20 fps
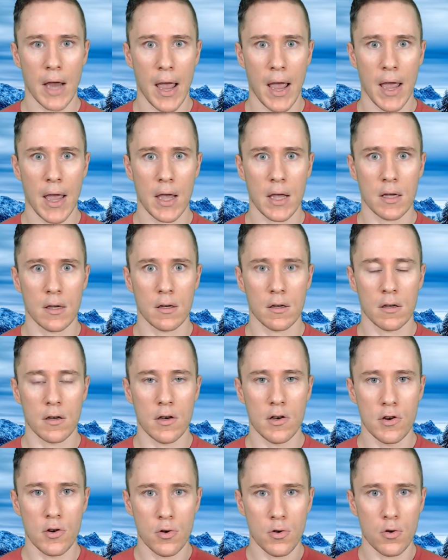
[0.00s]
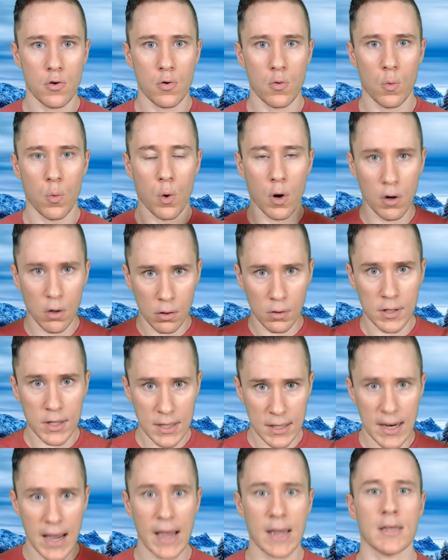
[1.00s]
a new world
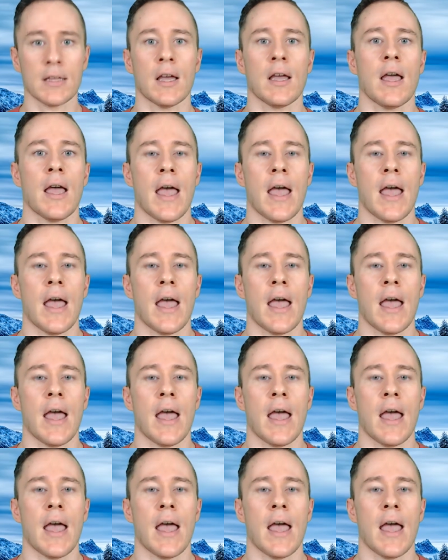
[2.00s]
state.